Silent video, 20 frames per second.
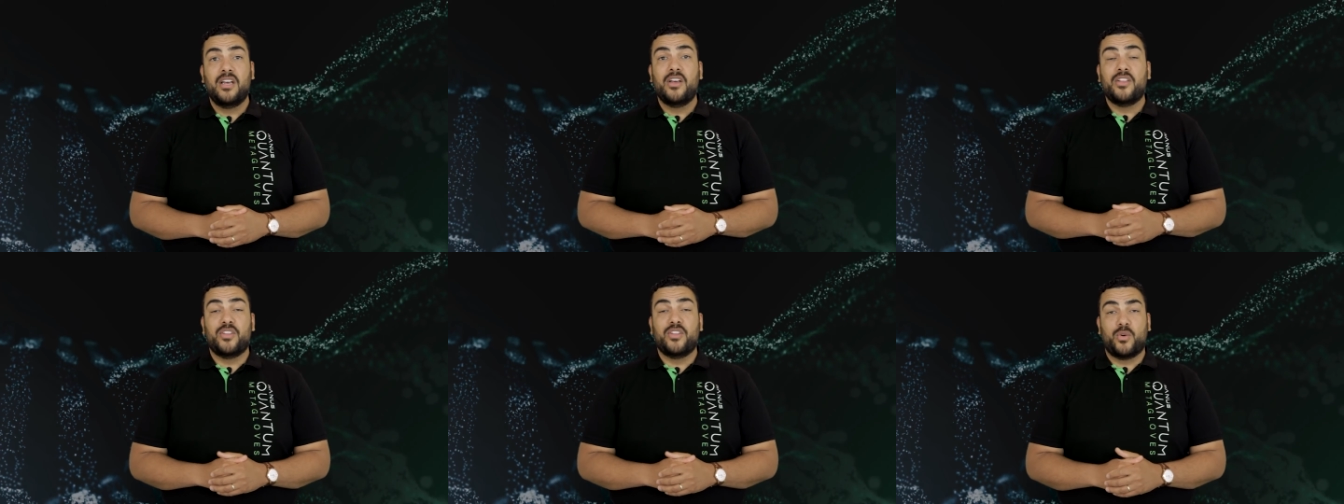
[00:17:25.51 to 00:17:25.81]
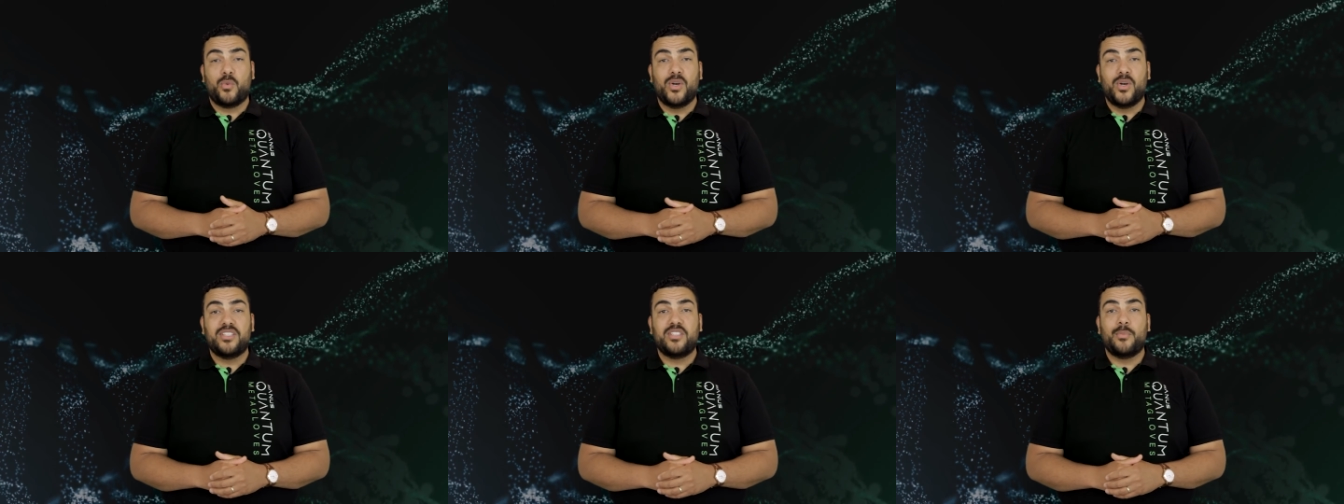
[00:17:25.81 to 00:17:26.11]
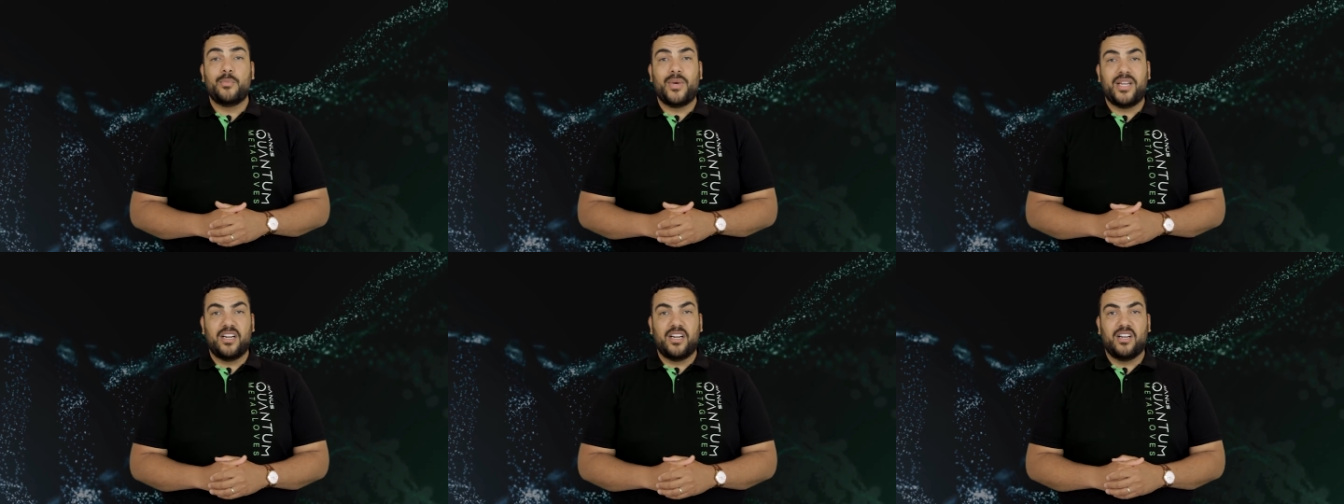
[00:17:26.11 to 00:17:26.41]
The quantum
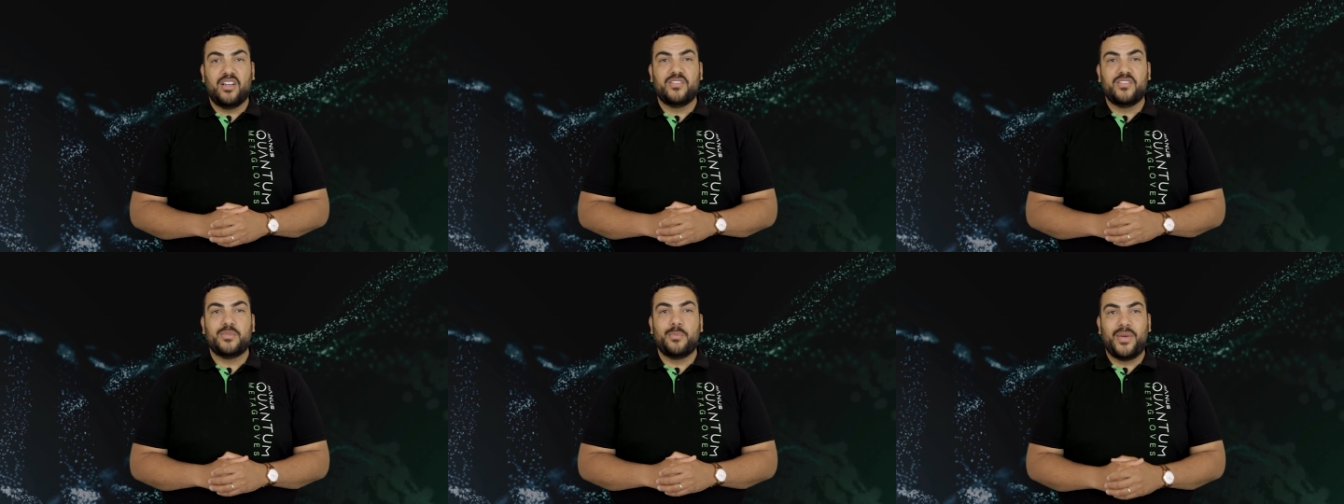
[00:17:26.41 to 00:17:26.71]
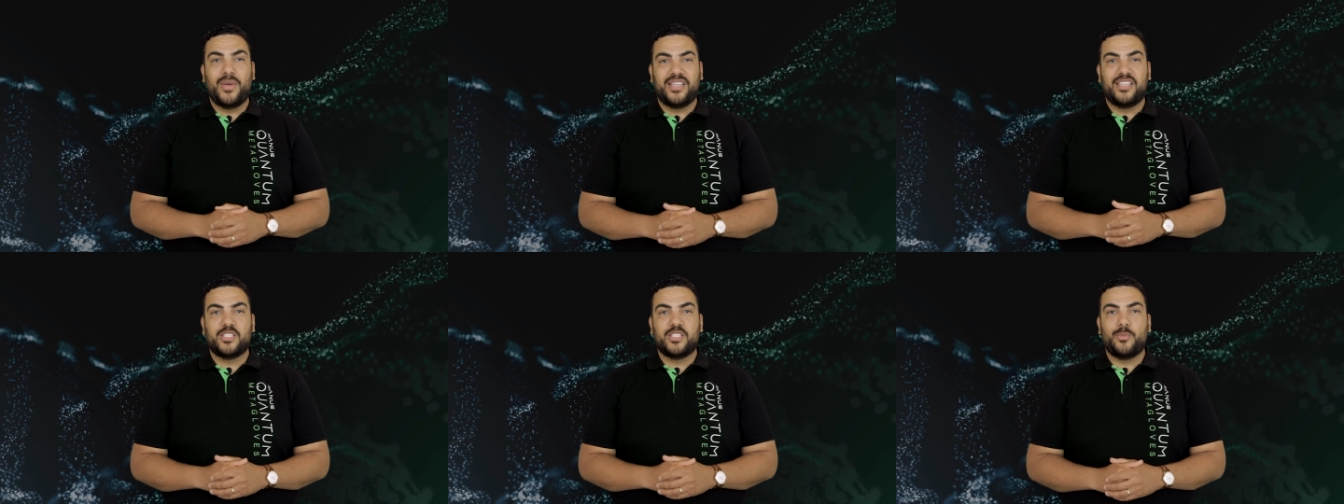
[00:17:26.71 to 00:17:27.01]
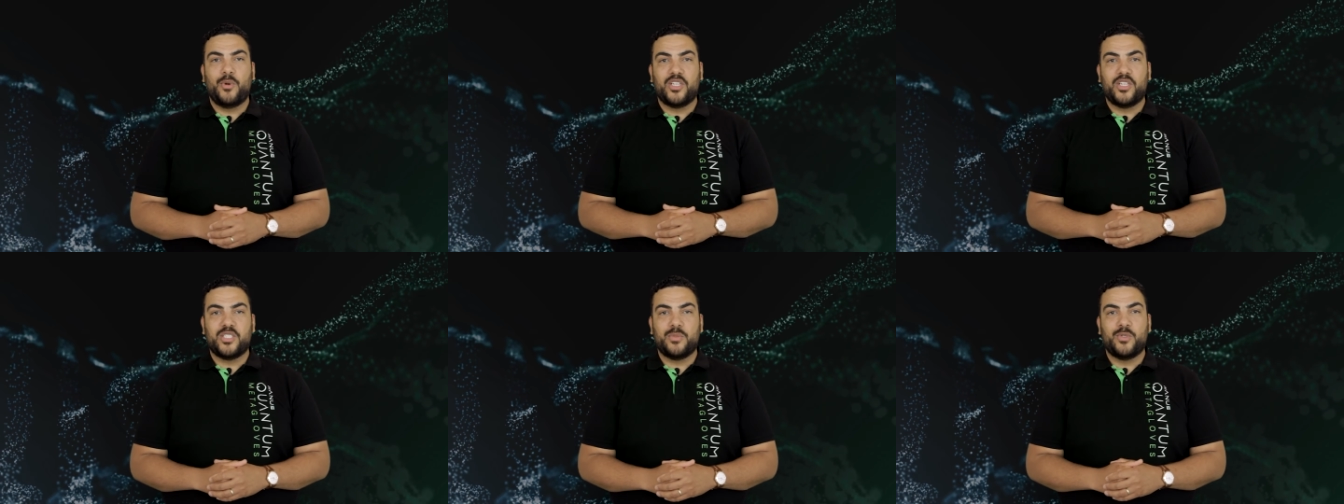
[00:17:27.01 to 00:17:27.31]
Metagloves make this
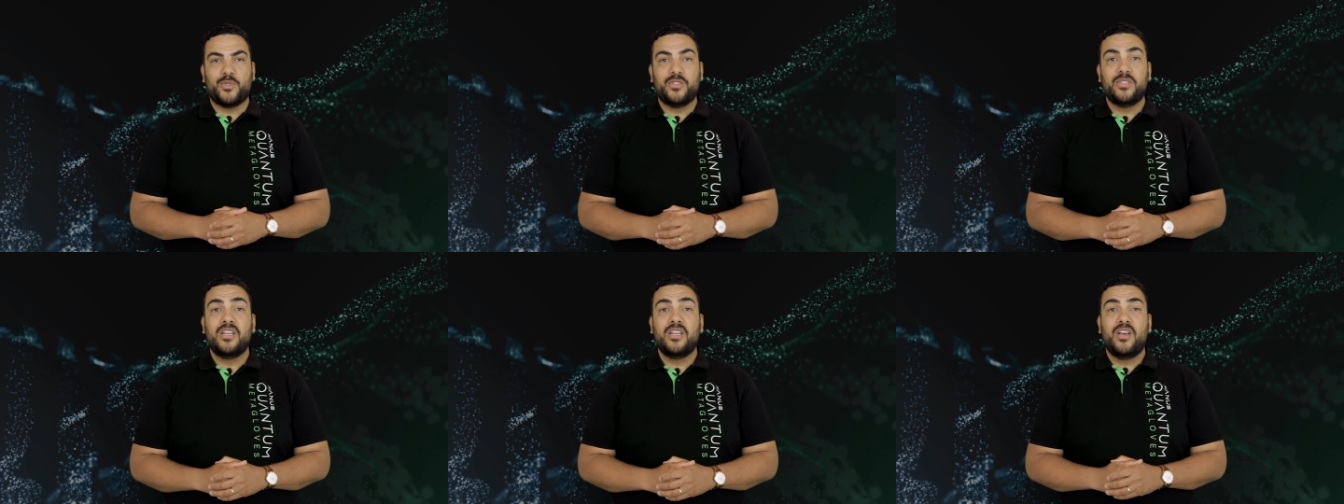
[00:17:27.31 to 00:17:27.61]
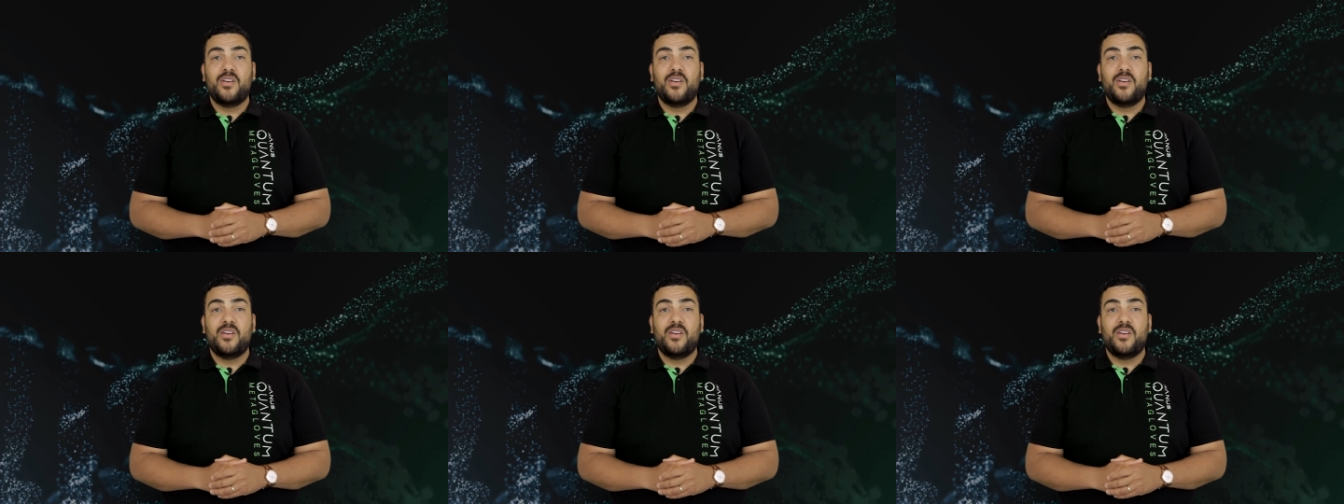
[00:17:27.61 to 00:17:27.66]
possible,